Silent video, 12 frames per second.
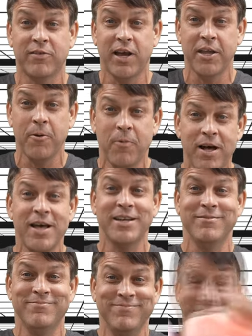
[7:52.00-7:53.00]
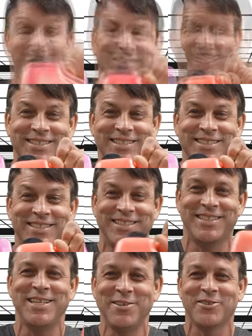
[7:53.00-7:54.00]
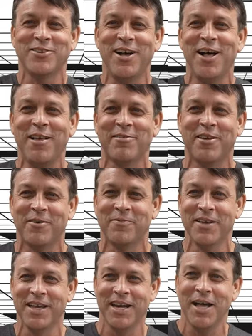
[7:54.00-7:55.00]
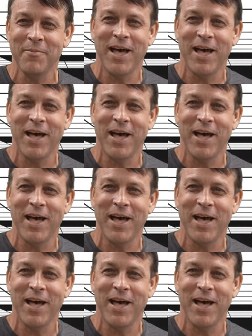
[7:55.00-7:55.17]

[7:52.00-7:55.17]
tell you what. These are awesome. And I'm